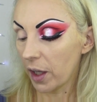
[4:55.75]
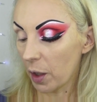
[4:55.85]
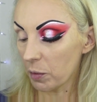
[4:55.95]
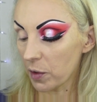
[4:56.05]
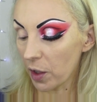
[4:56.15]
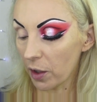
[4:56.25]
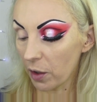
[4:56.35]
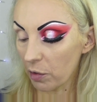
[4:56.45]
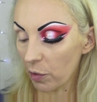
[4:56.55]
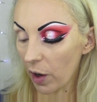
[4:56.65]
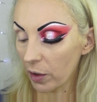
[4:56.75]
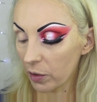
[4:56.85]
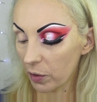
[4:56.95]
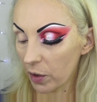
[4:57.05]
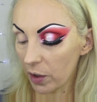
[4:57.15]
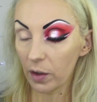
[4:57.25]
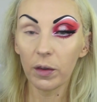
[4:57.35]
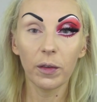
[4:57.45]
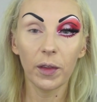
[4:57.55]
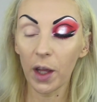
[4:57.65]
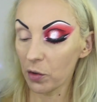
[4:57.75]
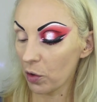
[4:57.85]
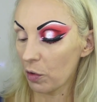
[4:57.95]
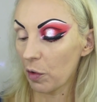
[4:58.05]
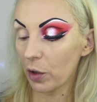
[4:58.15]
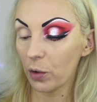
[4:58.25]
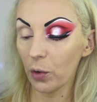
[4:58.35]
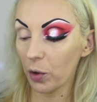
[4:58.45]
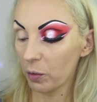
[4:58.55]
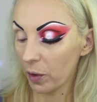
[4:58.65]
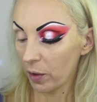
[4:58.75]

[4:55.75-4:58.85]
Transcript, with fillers: I'm sitting in the front, uh, next to the front door,